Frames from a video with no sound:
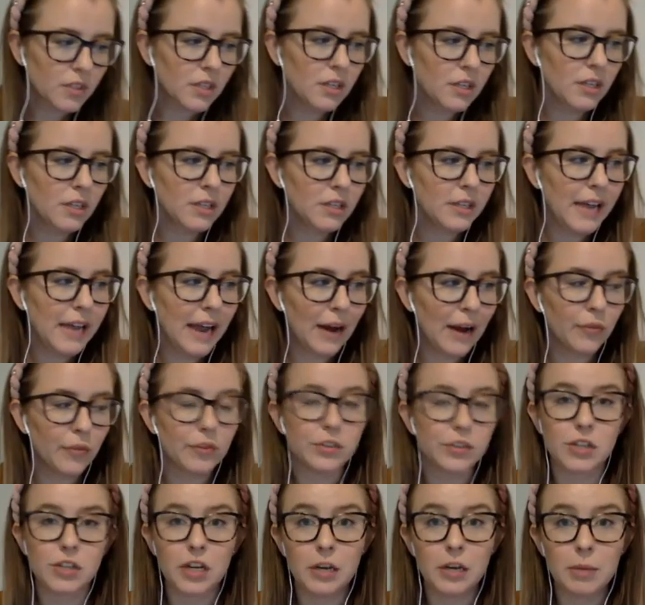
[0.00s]
Now,
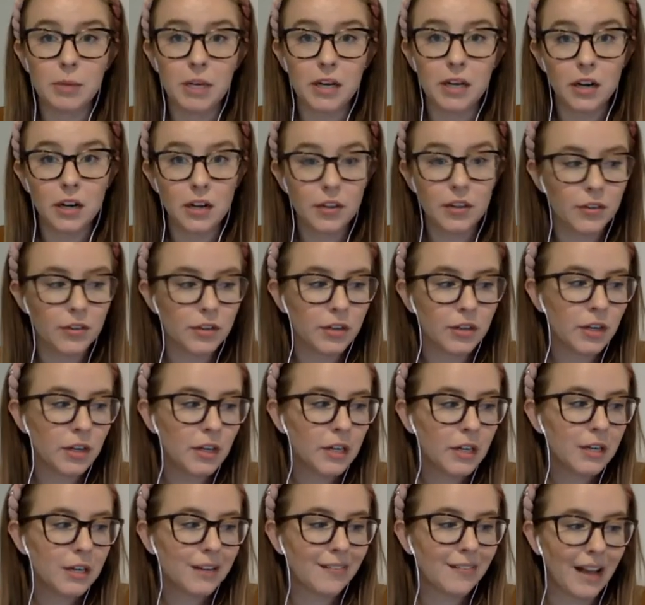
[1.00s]
there's going to be other
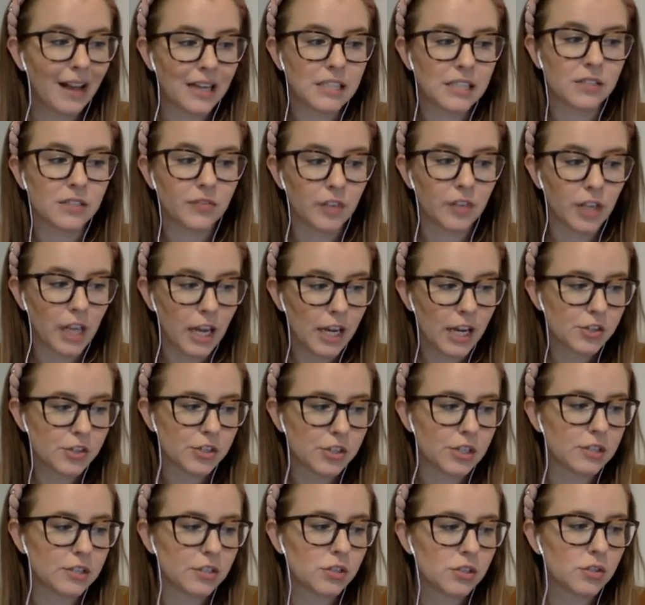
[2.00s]

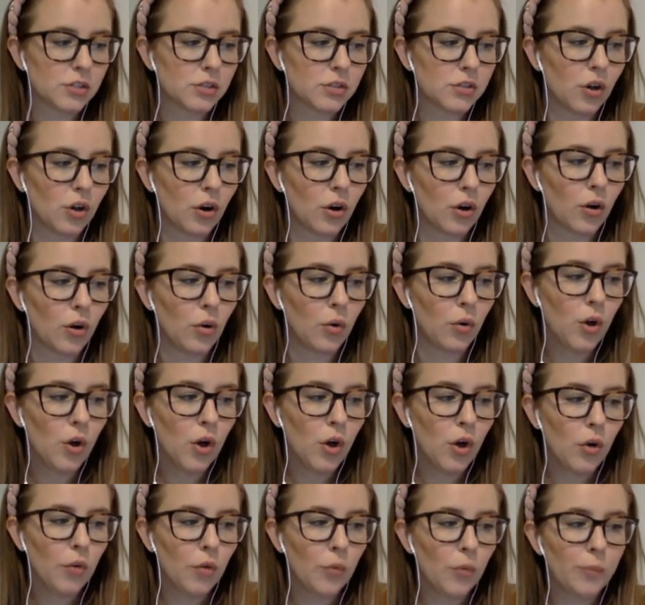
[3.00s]
classifications. So
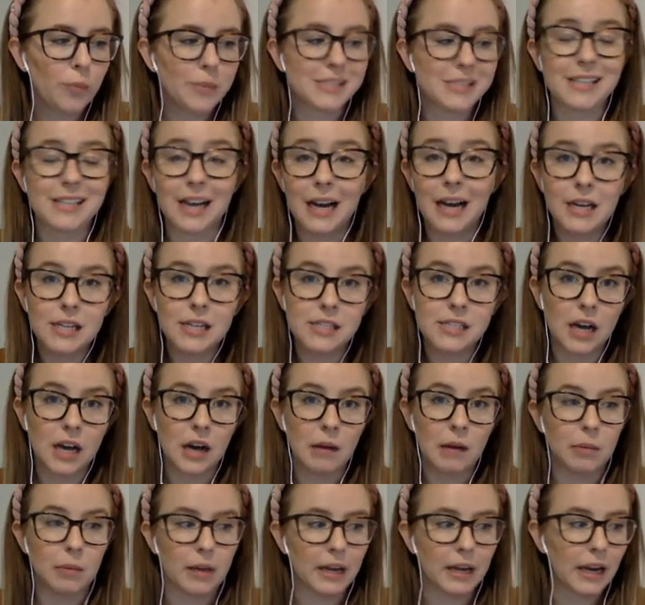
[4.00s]
besides
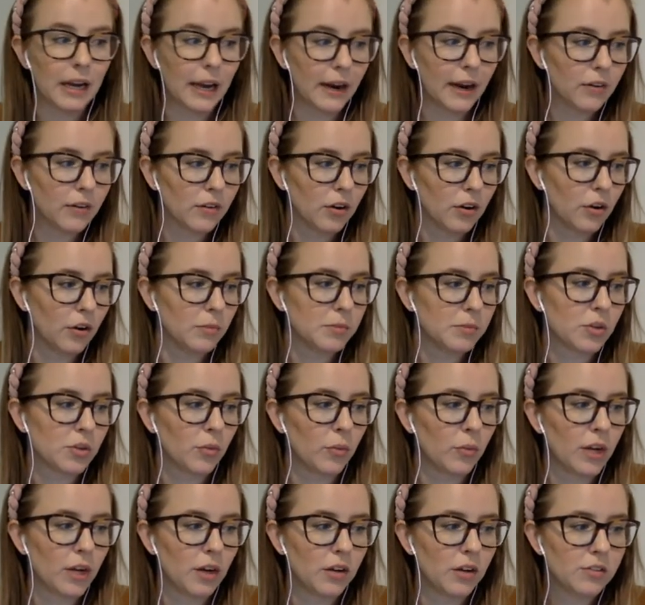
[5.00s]
obligate aerobes,
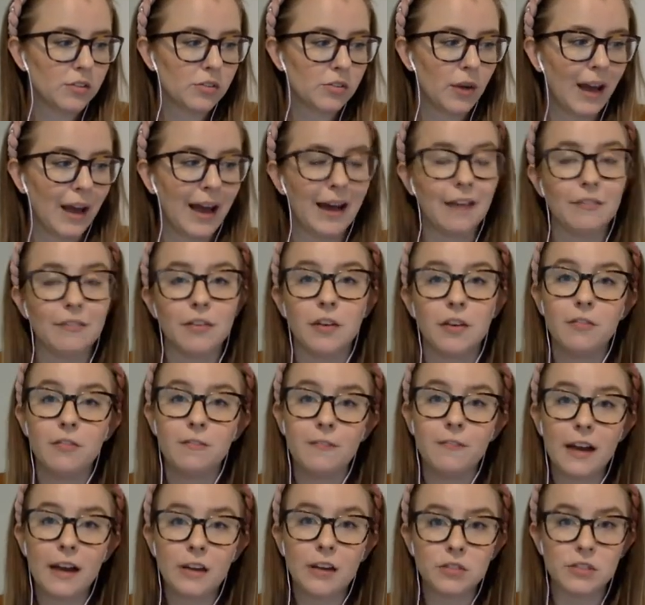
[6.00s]
we also have
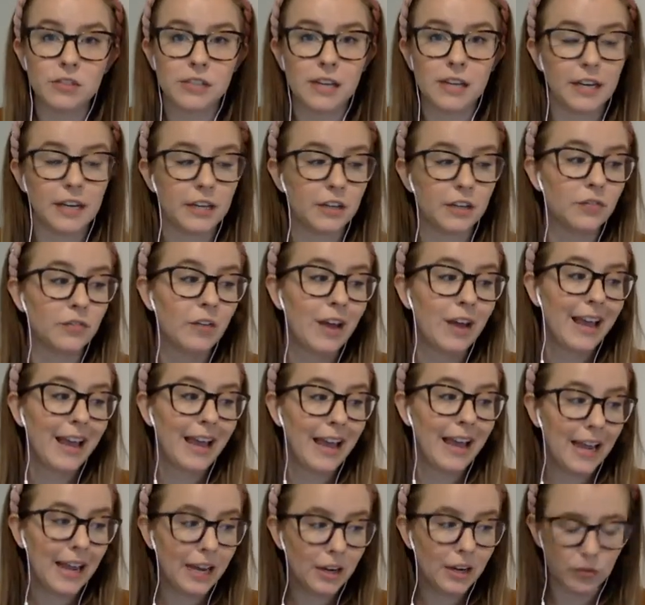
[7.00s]
facultative
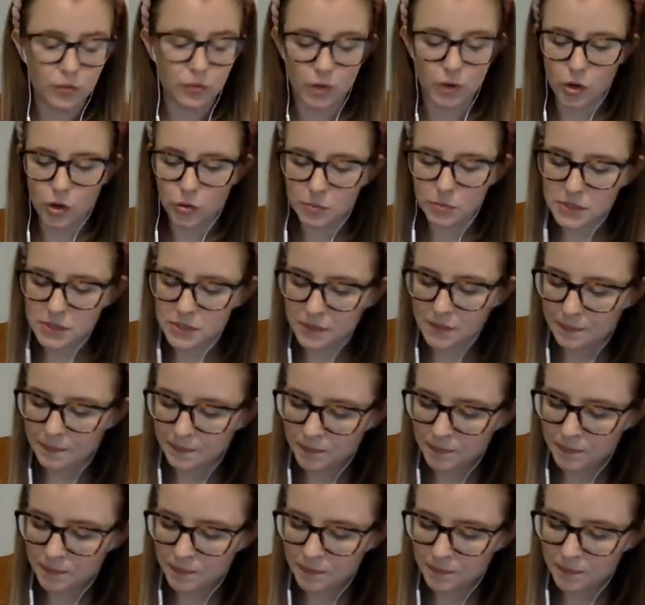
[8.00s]
anaerobes.